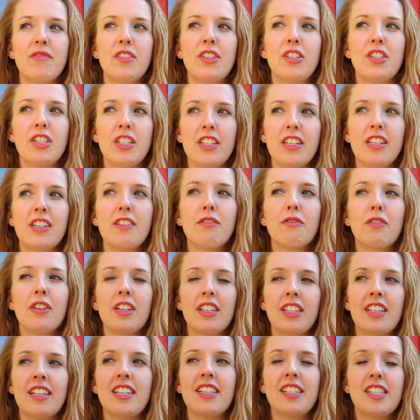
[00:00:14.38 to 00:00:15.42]
She
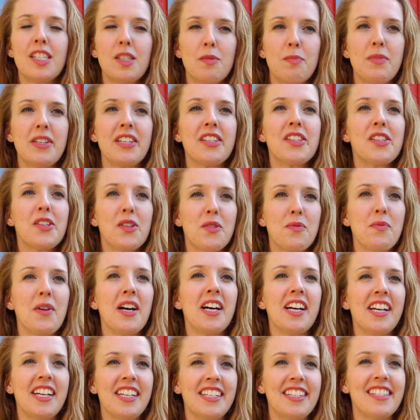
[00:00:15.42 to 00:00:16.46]
really speaks her
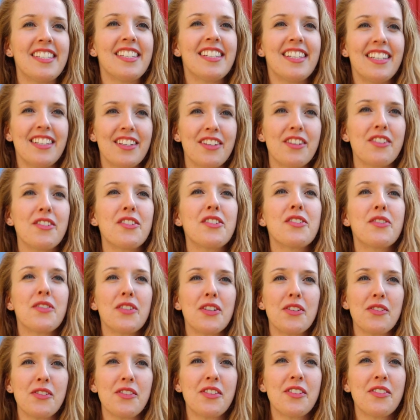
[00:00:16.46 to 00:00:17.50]
mind and her
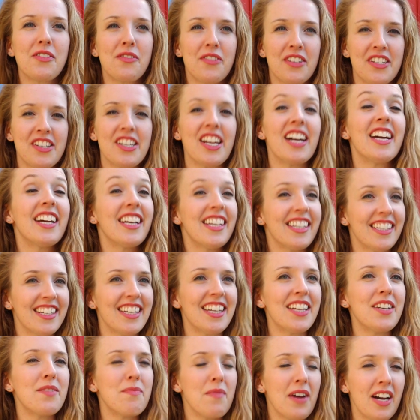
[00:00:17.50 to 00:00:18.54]
truth, which I
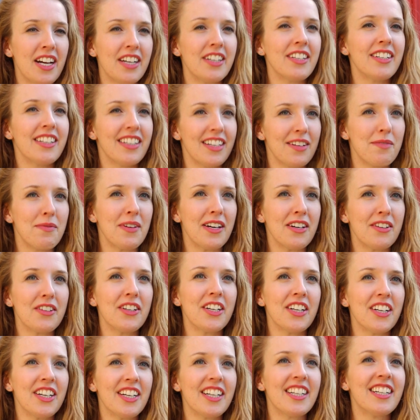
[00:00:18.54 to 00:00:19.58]
admire
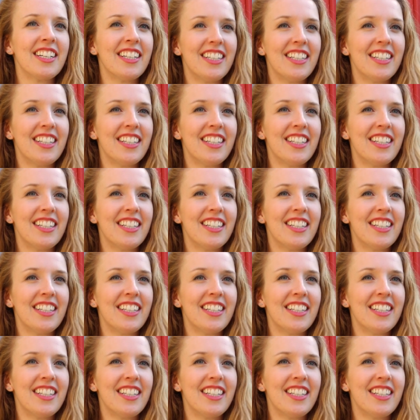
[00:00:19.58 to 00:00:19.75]
about her.